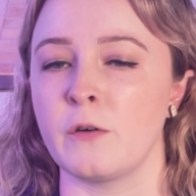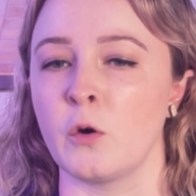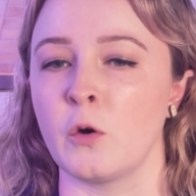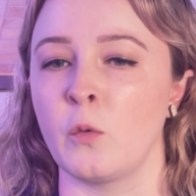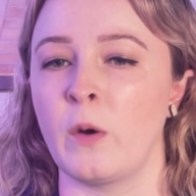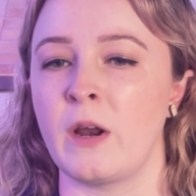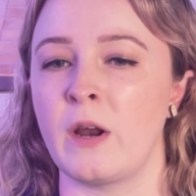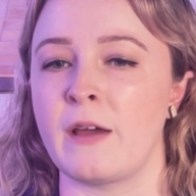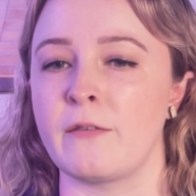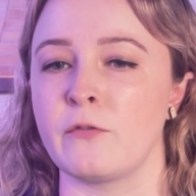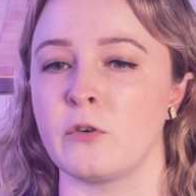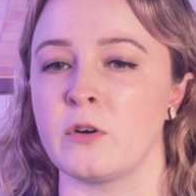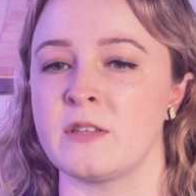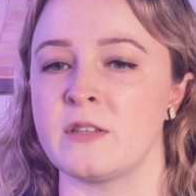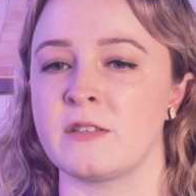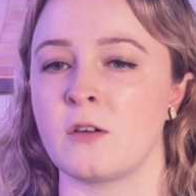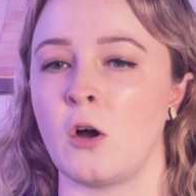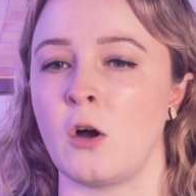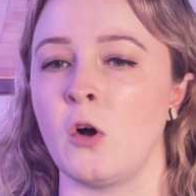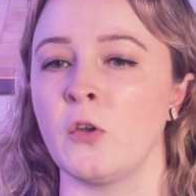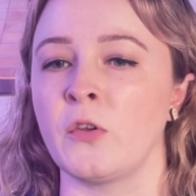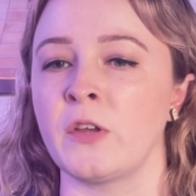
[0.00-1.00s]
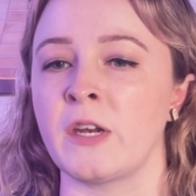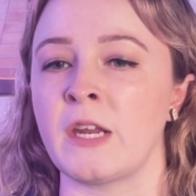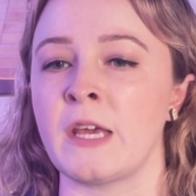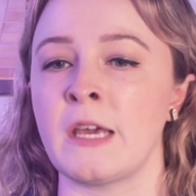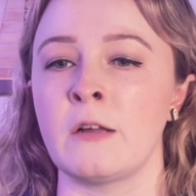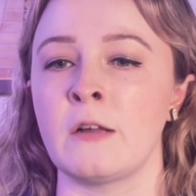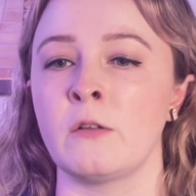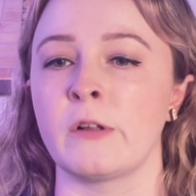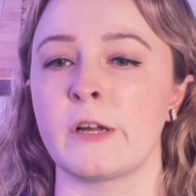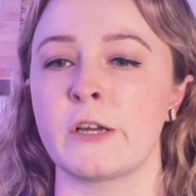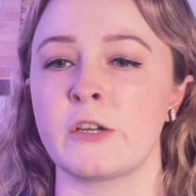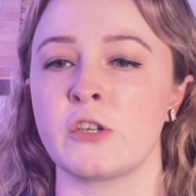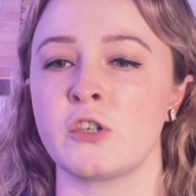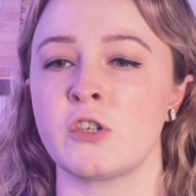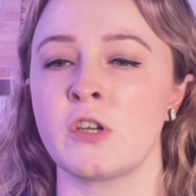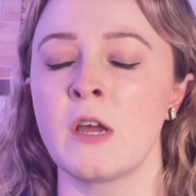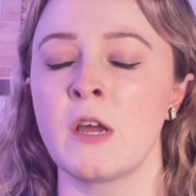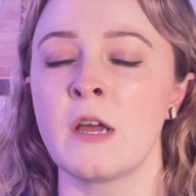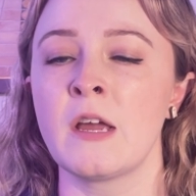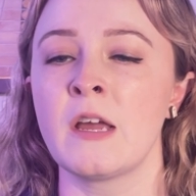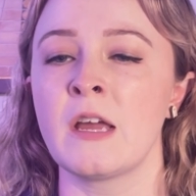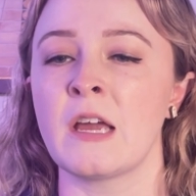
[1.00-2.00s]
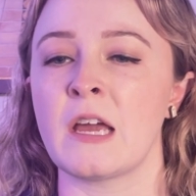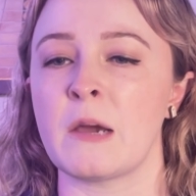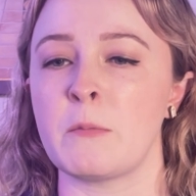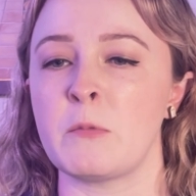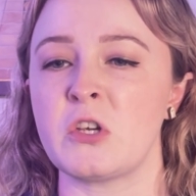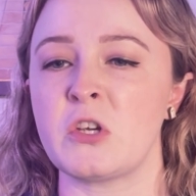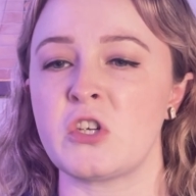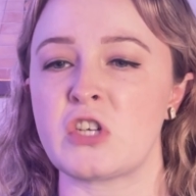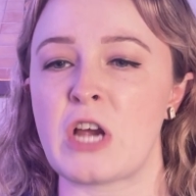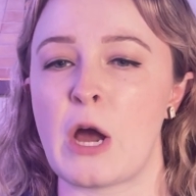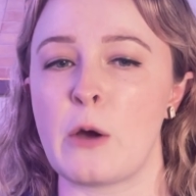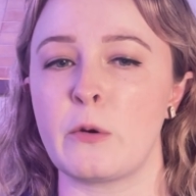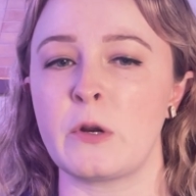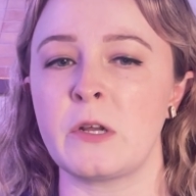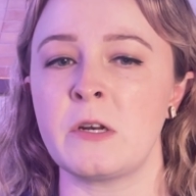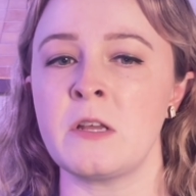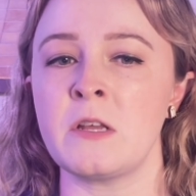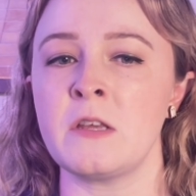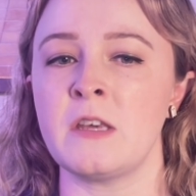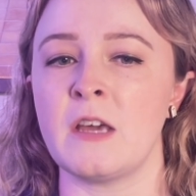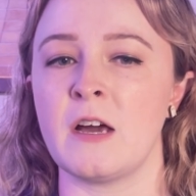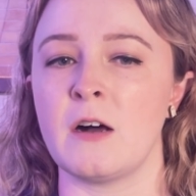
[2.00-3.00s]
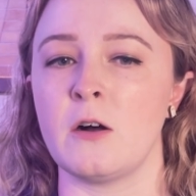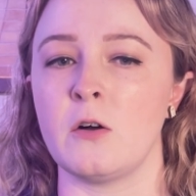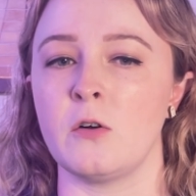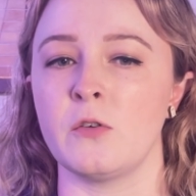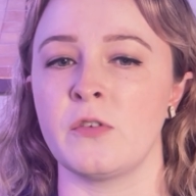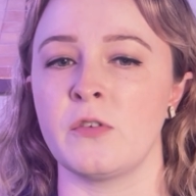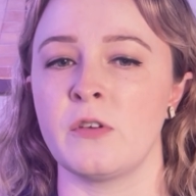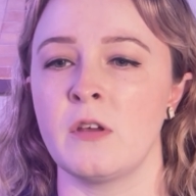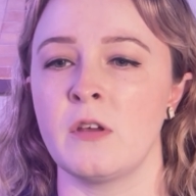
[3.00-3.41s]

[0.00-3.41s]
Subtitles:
or whatever it's called in English, and we shouted and yelled,